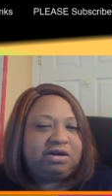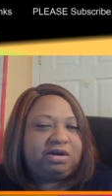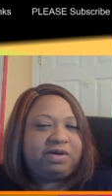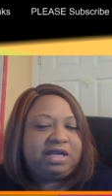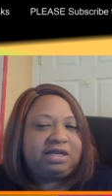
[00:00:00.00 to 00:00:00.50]

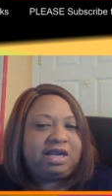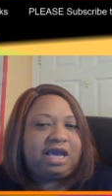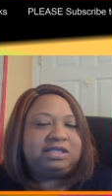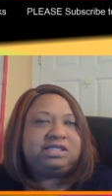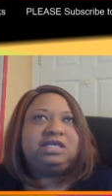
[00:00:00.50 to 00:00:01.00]
or
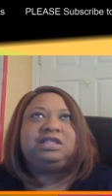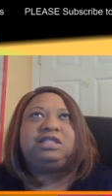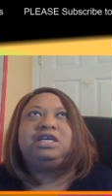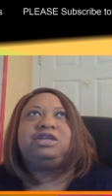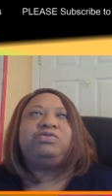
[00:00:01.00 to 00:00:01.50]
whatnot.
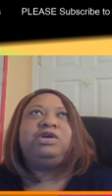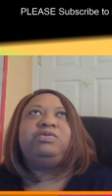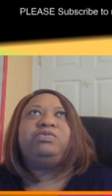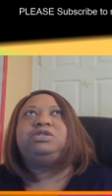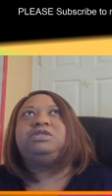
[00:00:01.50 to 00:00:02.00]
Cynthia in the green
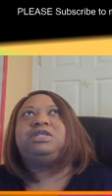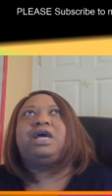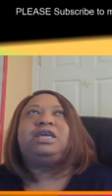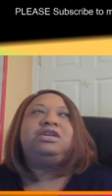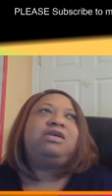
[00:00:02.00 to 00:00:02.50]
room, she was
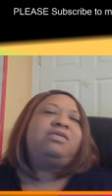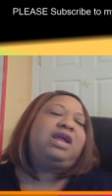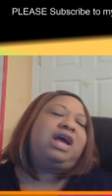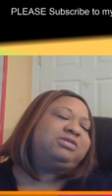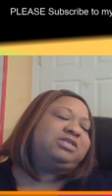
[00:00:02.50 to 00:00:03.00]
like, you know what,
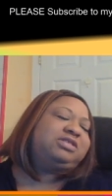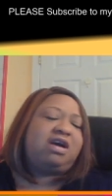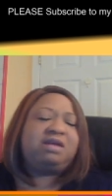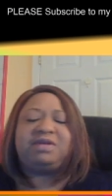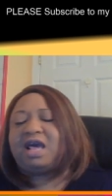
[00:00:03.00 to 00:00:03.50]
I'm
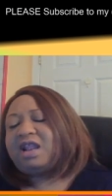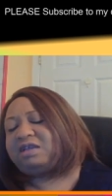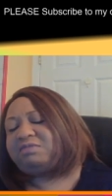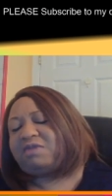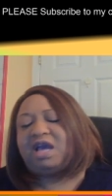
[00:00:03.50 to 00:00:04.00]
sorry, but I
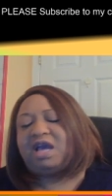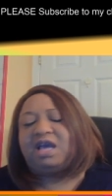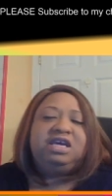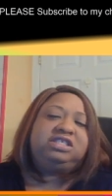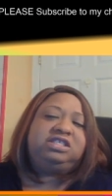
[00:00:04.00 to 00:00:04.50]
like my
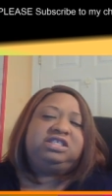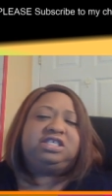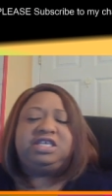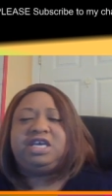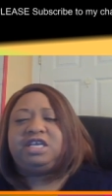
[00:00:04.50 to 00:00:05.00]

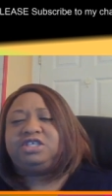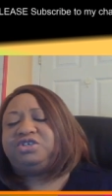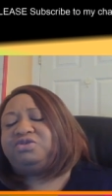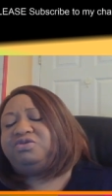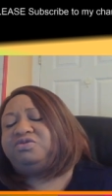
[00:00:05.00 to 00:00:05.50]
tennis
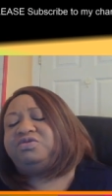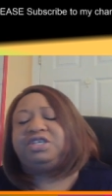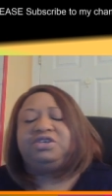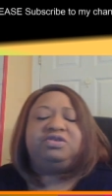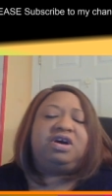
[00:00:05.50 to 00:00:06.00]
shoes
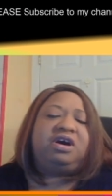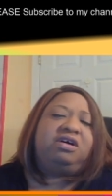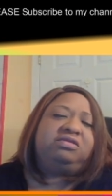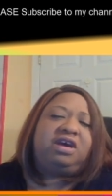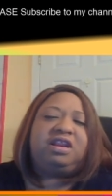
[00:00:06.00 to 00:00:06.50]
and you
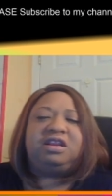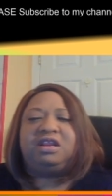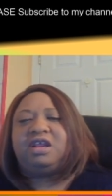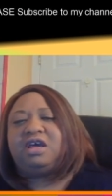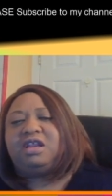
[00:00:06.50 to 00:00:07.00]
know da da da
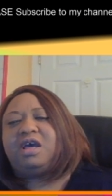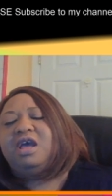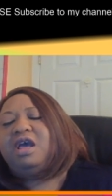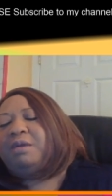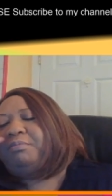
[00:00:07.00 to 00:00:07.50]
da da.
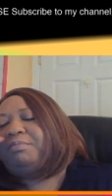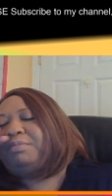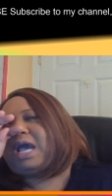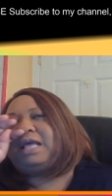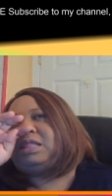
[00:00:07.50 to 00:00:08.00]

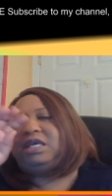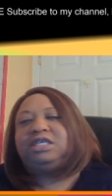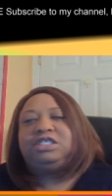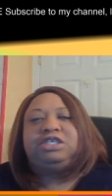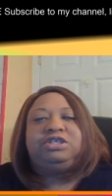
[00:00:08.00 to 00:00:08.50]
But I
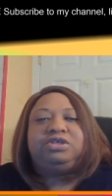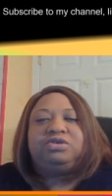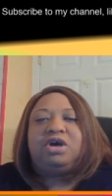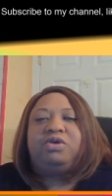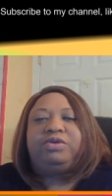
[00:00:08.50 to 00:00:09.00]
think she
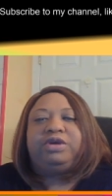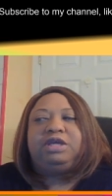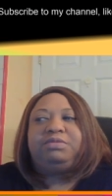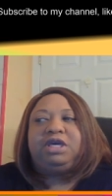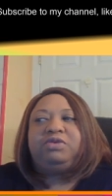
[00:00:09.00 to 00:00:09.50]
you know
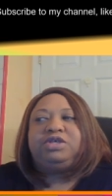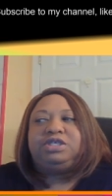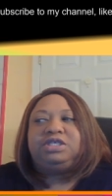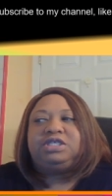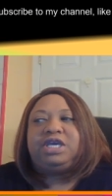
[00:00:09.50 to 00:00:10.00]
really meant what
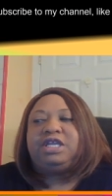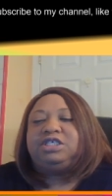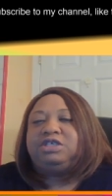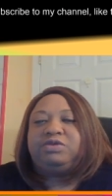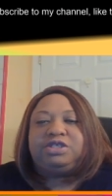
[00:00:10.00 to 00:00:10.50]
she said
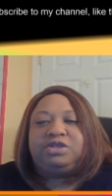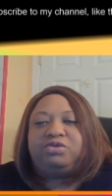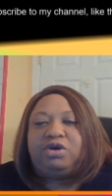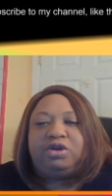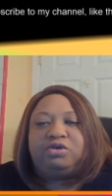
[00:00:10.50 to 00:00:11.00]
and she wasn't
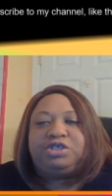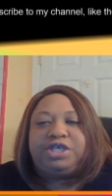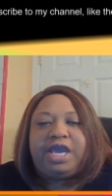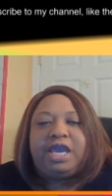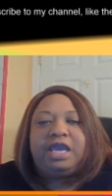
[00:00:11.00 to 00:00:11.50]
throwing no
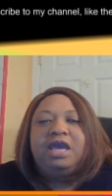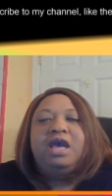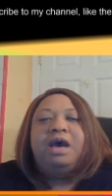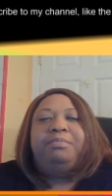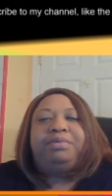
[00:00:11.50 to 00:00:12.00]
shade.
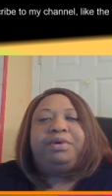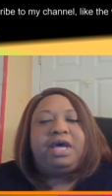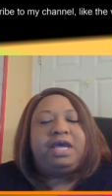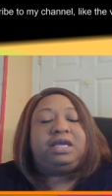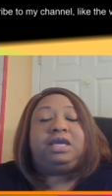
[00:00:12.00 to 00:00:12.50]

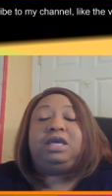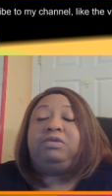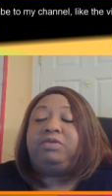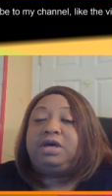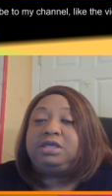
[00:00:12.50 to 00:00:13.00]
But
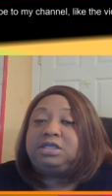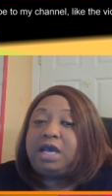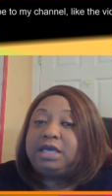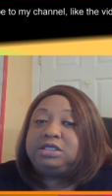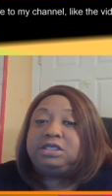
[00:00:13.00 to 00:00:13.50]
it was
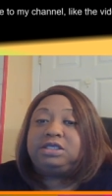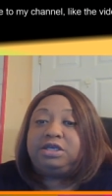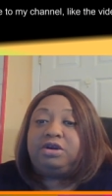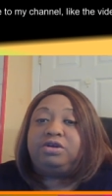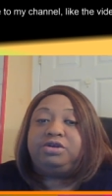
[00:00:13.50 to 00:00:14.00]
nice to
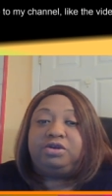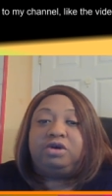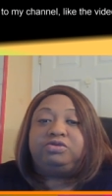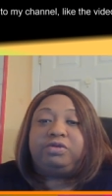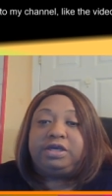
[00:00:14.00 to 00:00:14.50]
see her you
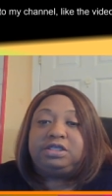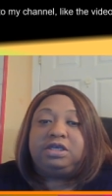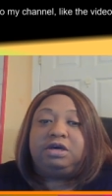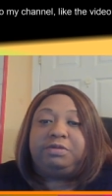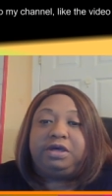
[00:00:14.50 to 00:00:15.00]
know dressed
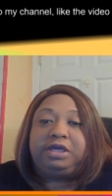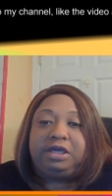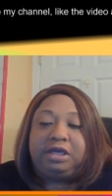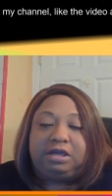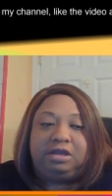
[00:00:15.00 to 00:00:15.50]
up
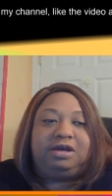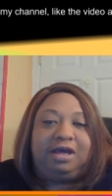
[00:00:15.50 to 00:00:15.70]
again.